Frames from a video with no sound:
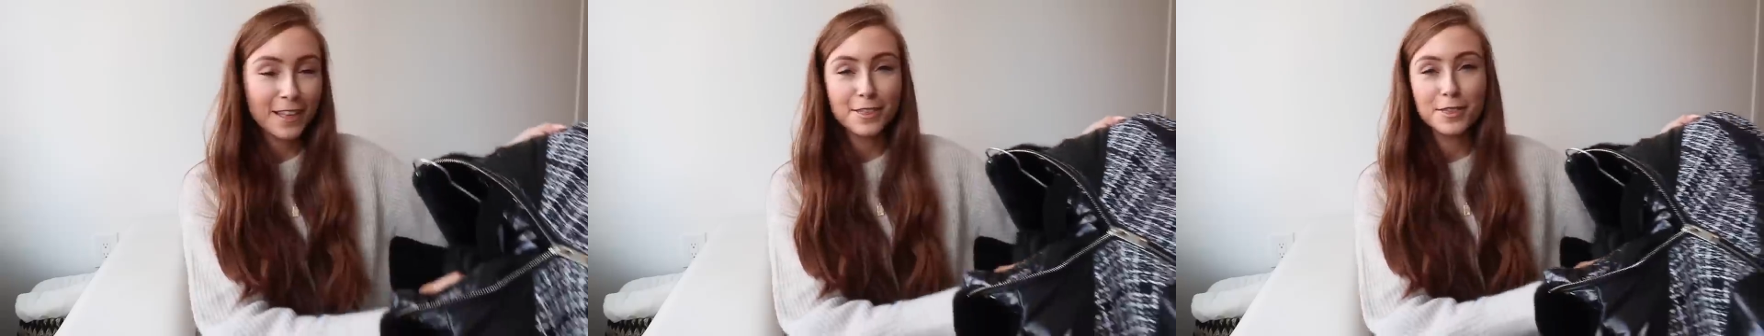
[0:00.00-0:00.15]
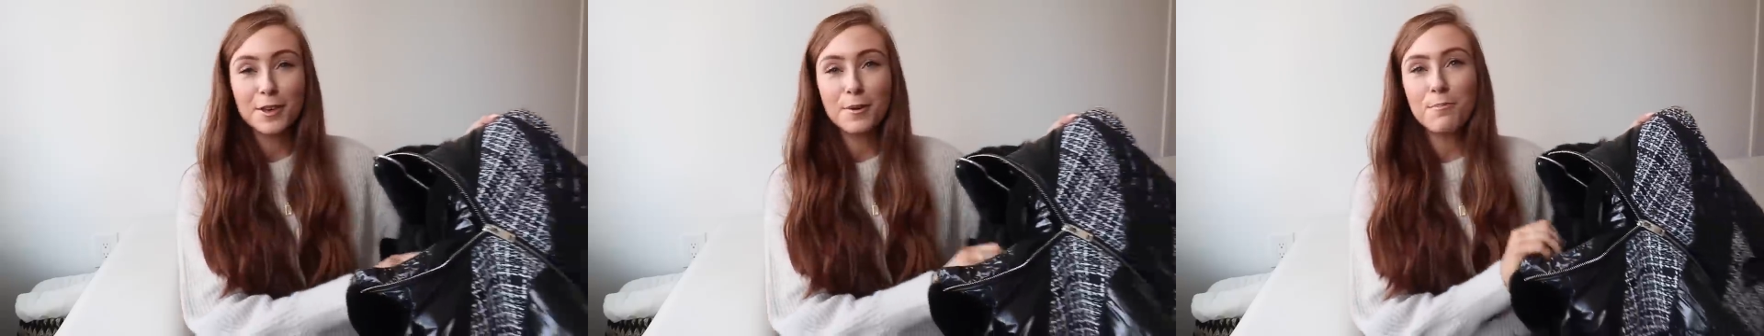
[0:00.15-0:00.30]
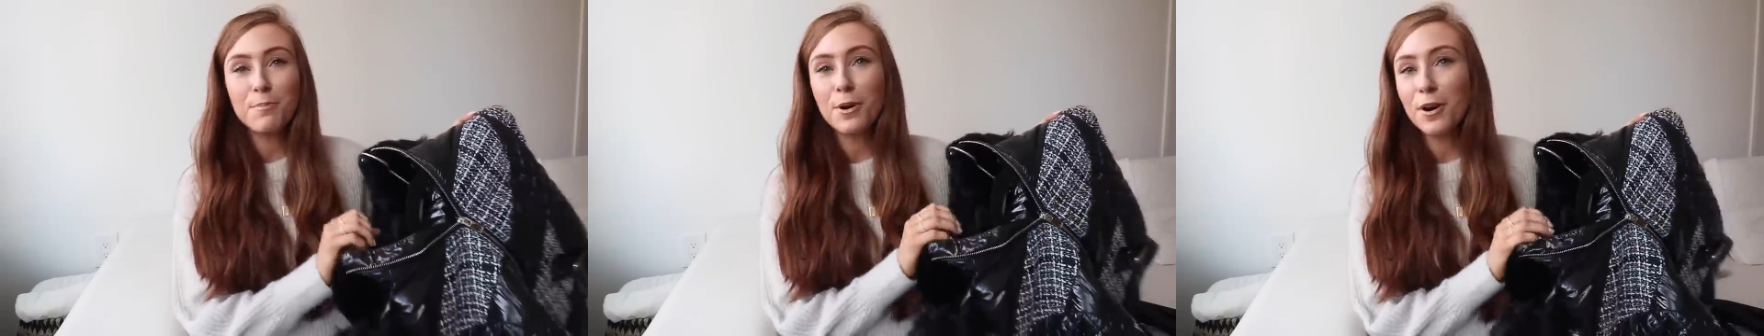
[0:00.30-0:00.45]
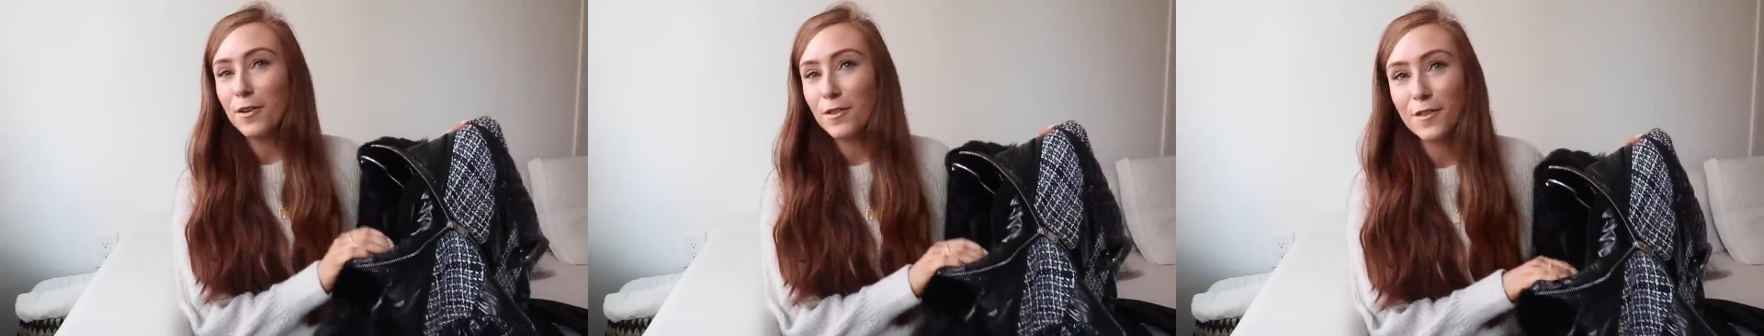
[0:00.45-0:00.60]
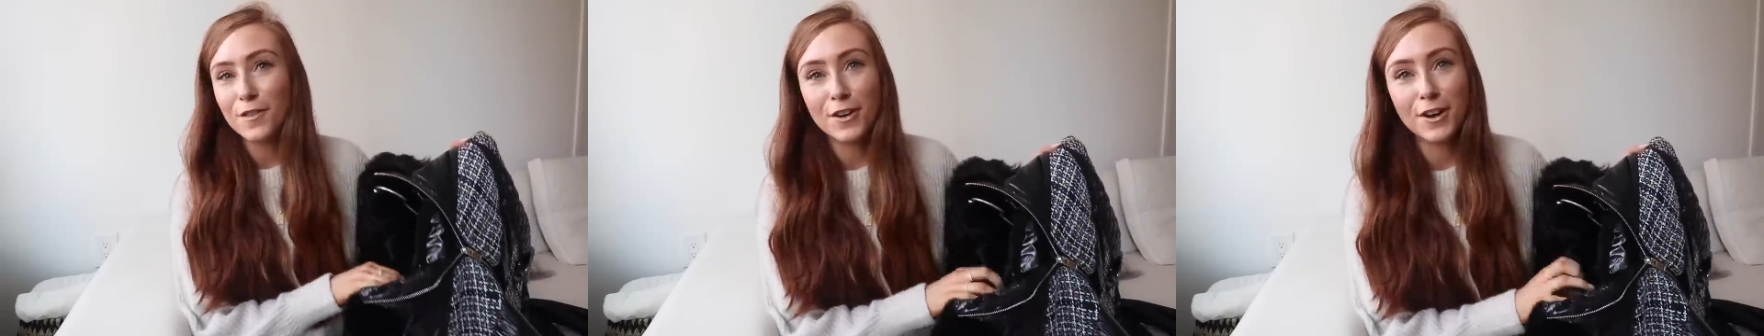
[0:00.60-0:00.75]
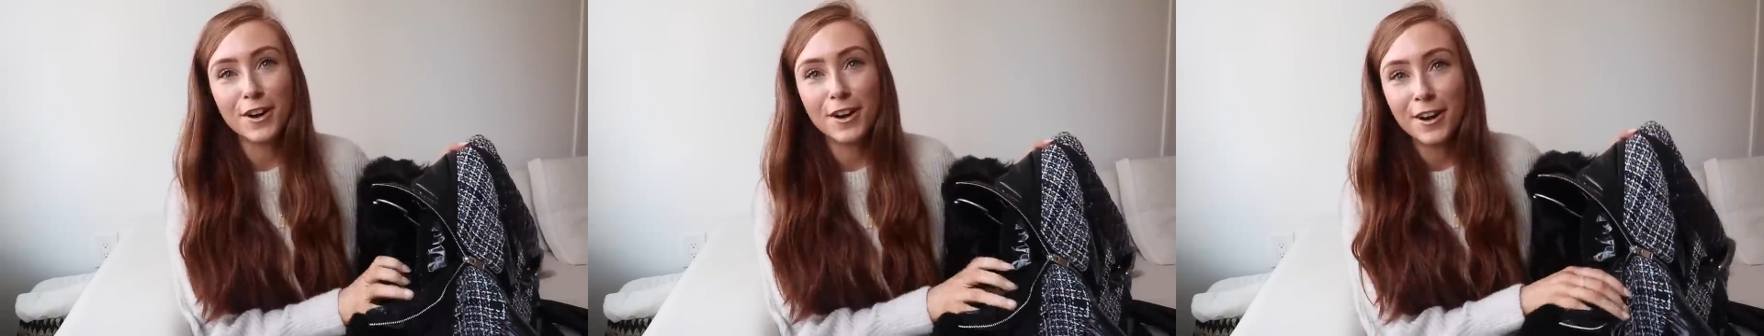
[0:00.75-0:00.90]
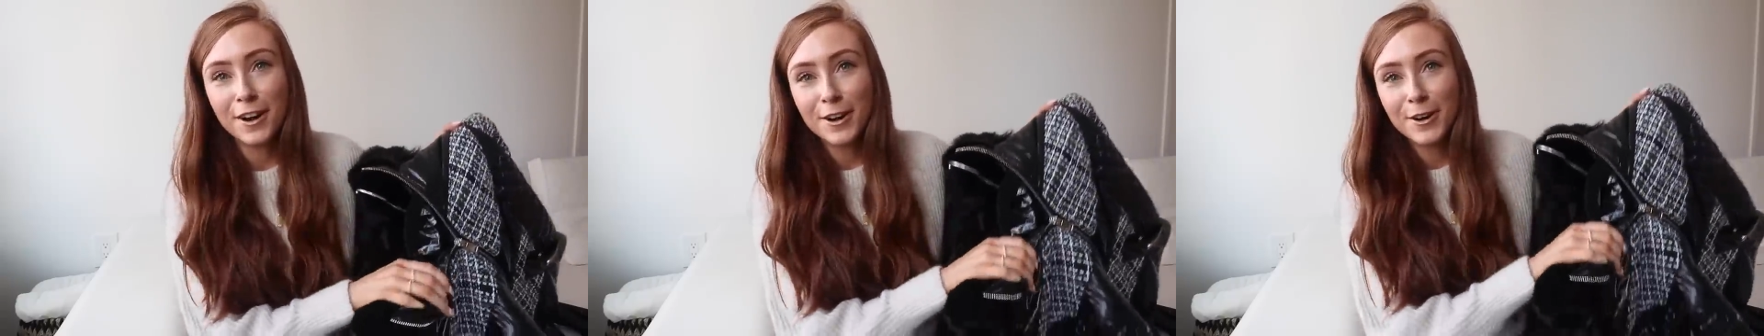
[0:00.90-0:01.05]
the
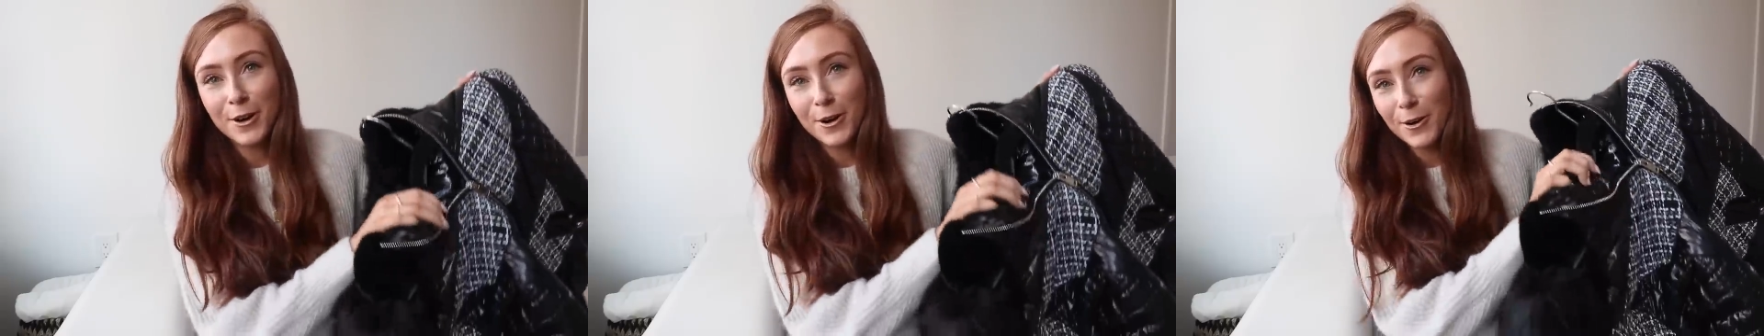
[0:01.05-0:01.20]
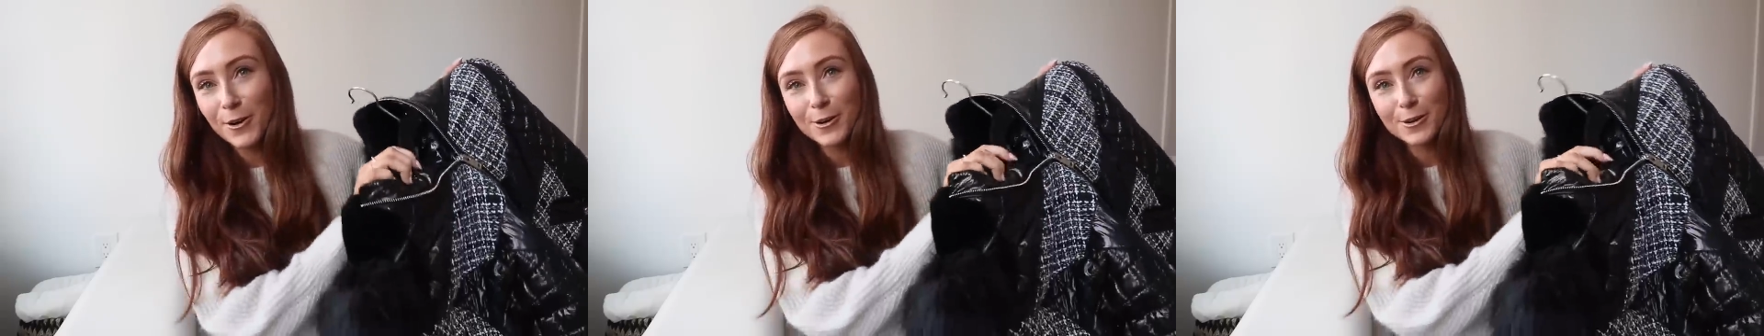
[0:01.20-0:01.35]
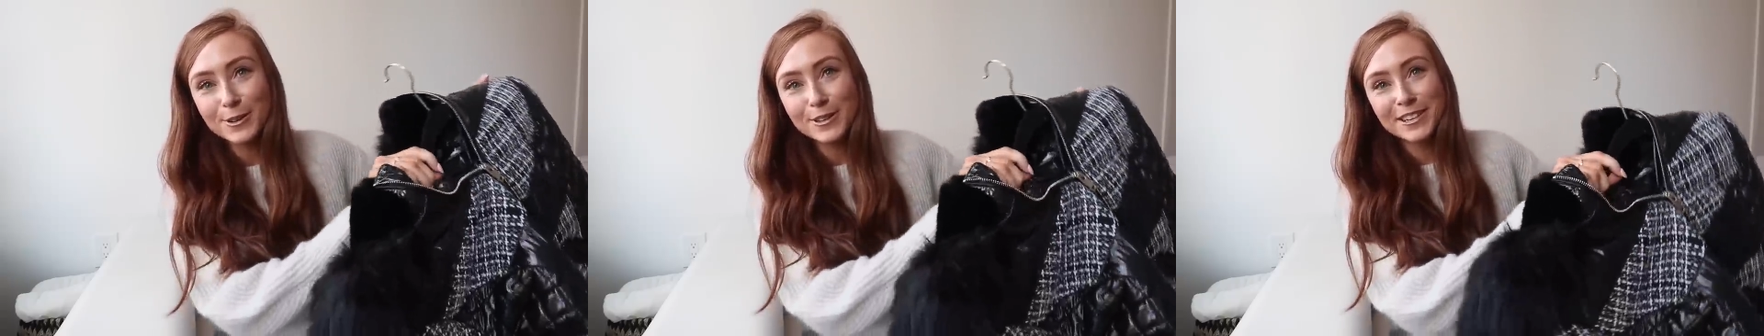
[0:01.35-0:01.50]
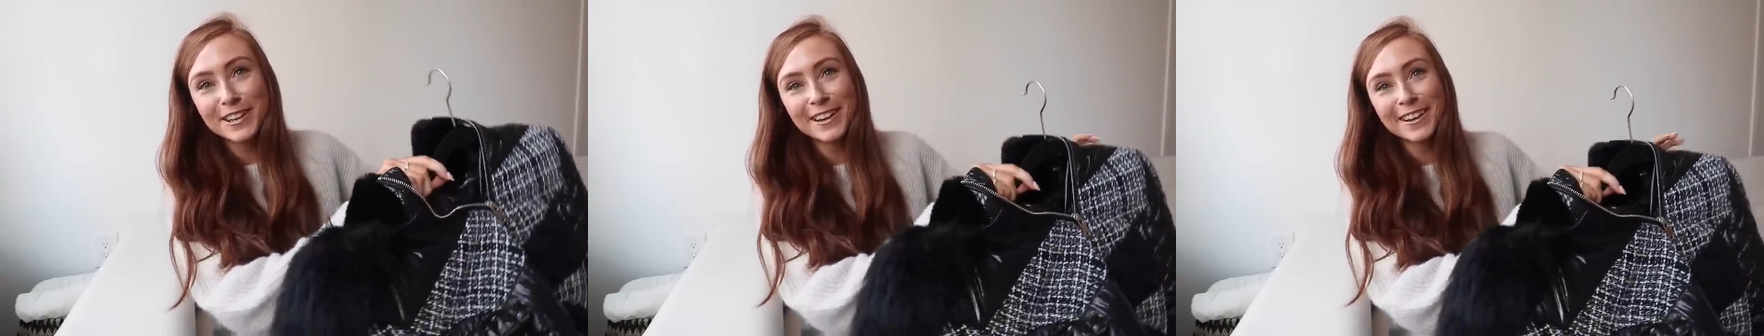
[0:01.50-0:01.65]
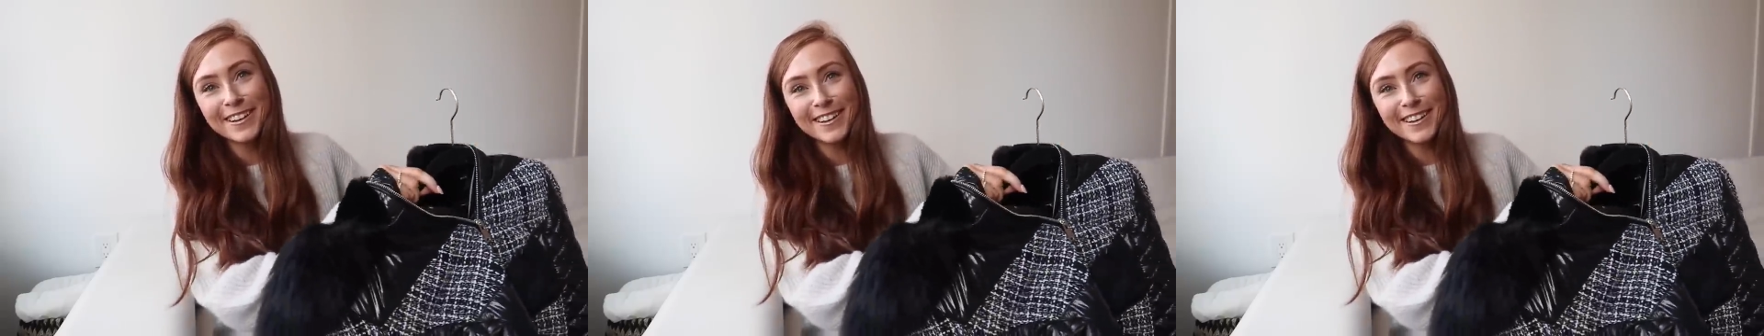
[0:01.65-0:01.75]
puffer coat.